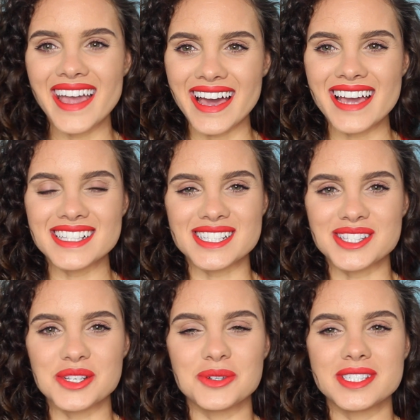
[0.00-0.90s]
Hi guys,
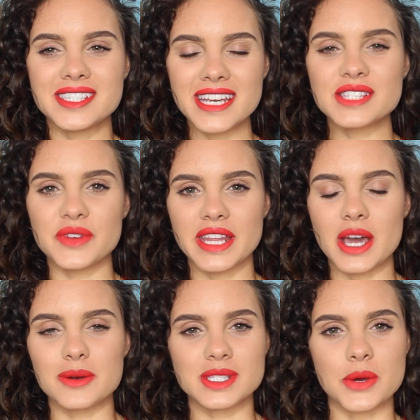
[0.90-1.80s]
so today's
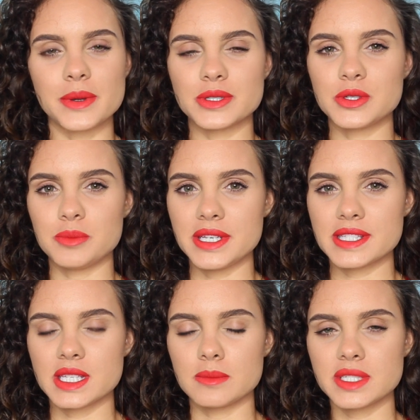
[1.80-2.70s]
video is going to be
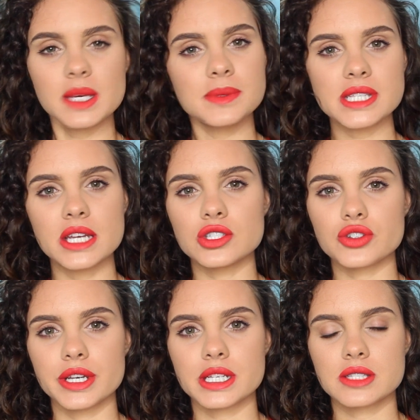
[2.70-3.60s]
some tips and
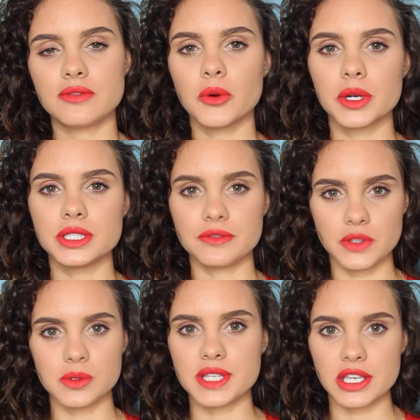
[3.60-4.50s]
tricks for
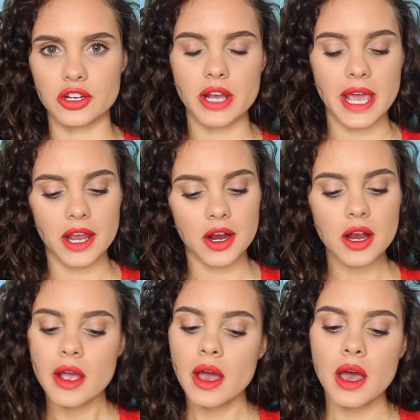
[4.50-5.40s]
diffusing your
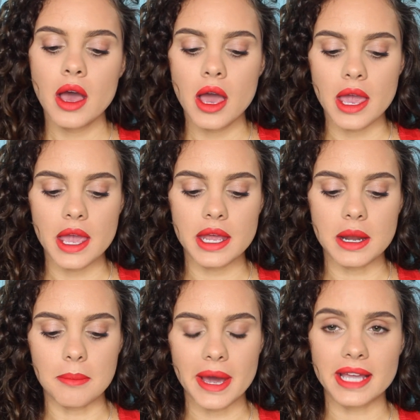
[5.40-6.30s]
hair. In
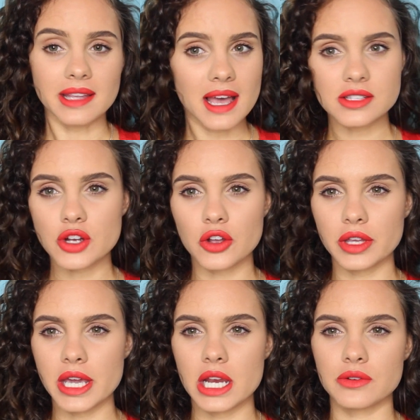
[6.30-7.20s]
my last
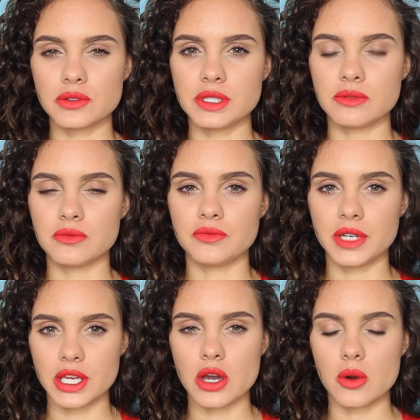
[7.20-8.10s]
curly hair routine
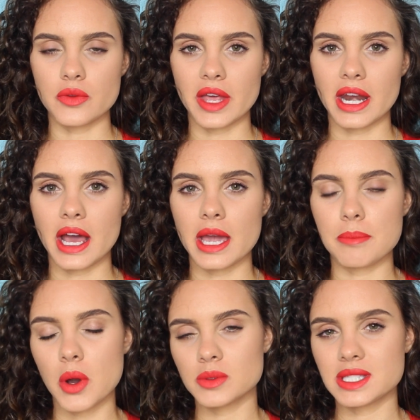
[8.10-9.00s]
video that I
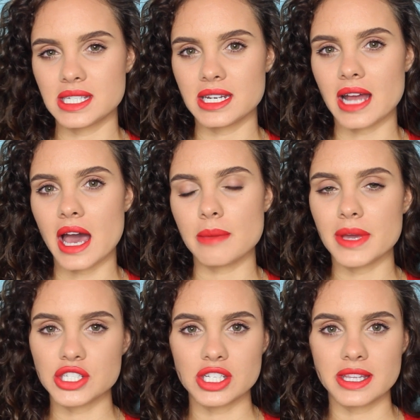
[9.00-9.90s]
posted, I
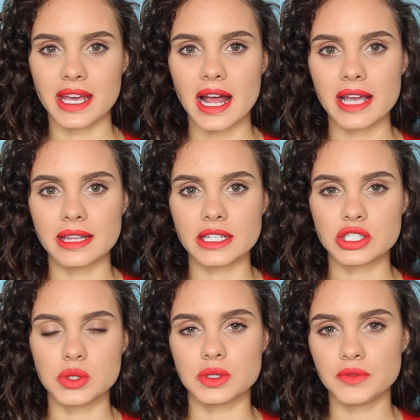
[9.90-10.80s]
mentioned that I like
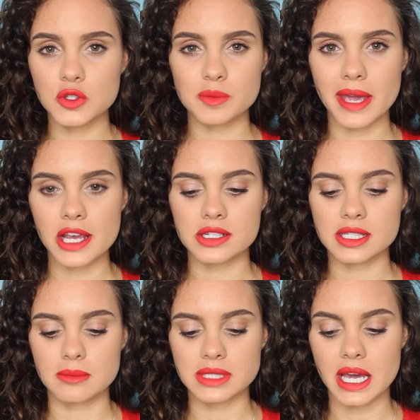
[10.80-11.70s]
to diffuse my hair
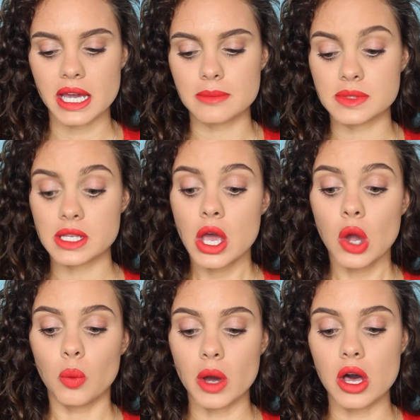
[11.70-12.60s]
sometimes.
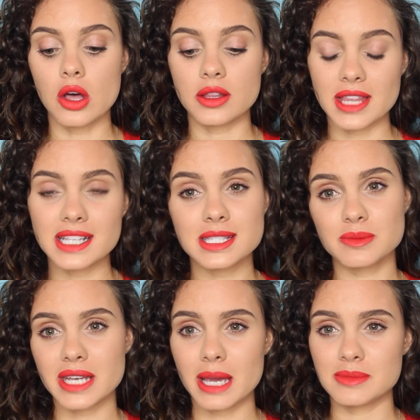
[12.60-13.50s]
Well, that
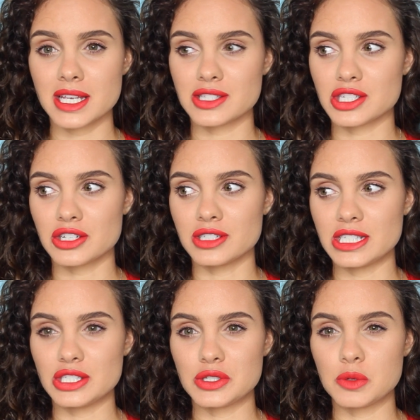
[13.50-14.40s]
sometimes has turned
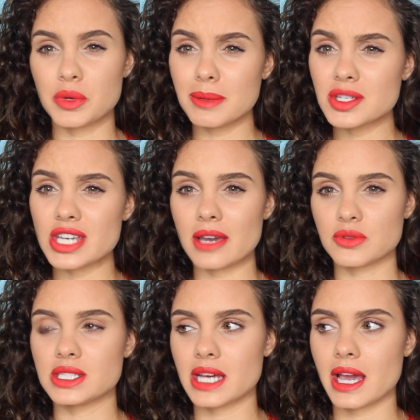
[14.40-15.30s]
into pretty much
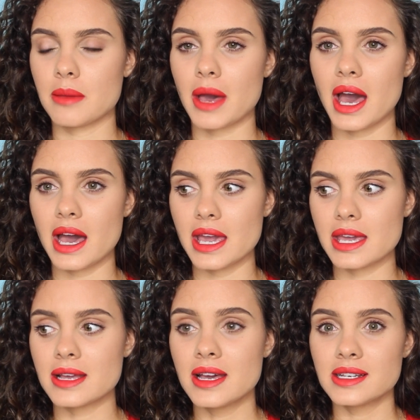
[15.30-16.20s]
every time
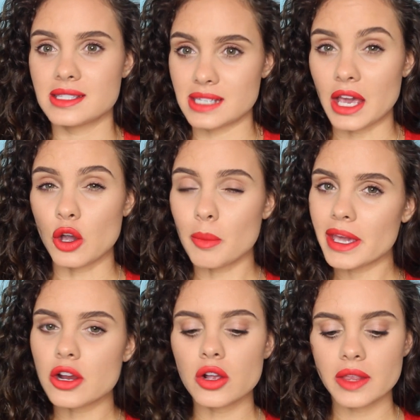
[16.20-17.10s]
I style
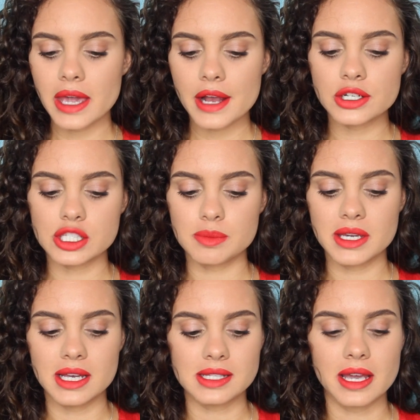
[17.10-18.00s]
my curly hair just
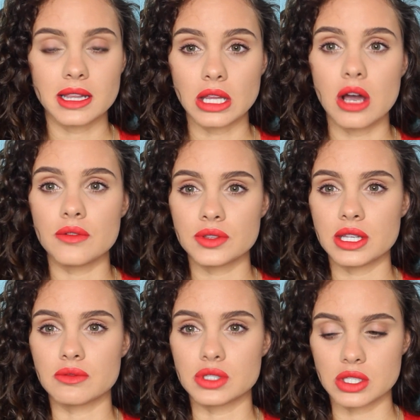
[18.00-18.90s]
because I love
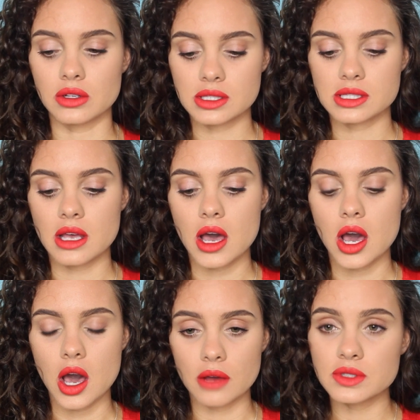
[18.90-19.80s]
the results
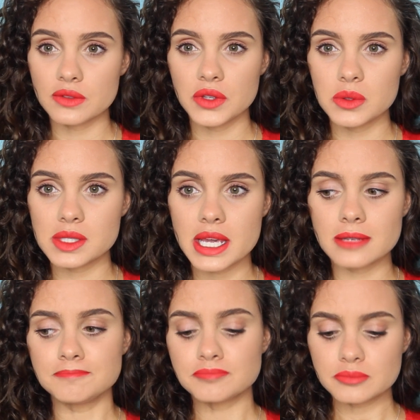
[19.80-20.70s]
of
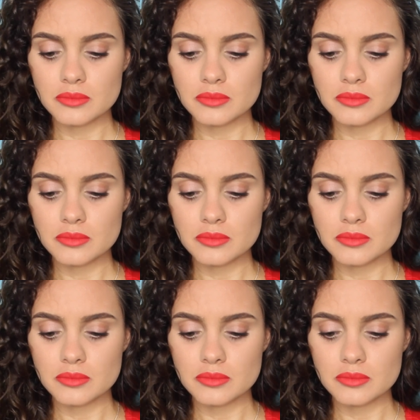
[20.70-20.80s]
diffusing.